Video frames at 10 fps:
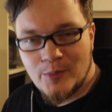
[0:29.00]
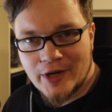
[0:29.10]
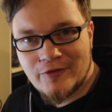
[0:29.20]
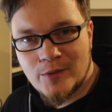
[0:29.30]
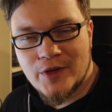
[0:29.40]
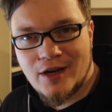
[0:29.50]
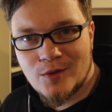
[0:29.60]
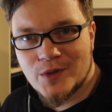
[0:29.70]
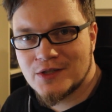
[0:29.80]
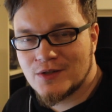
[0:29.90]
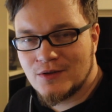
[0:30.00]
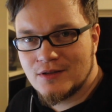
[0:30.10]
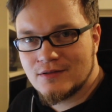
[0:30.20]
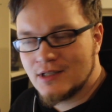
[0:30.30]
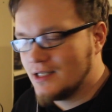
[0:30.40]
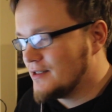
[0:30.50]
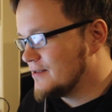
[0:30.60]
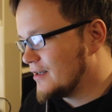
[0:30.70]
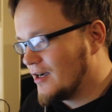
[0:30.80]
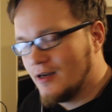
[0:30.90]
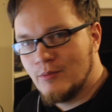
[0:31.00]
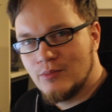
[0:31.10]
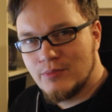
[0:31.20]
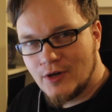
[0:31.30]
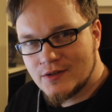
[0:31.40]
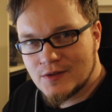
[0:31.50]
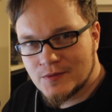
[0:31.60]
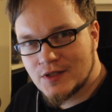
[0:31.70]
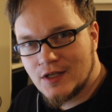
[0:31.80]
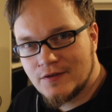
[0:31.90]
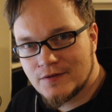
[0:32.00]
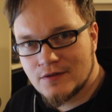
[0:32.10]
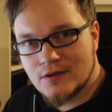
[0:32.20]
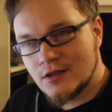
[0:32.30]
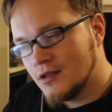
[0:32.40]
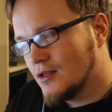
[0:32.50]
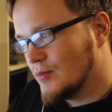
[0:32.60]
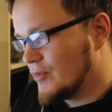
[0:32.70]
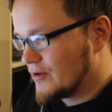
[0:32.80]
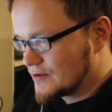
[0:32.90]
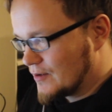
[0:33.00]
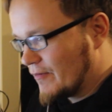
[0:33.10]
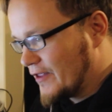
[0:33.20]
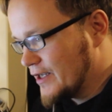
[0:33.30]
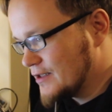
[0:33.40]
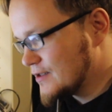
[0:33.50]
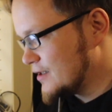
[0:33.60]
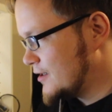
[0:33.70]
I'm back from the hardware store and I bought some stuff, bought some things.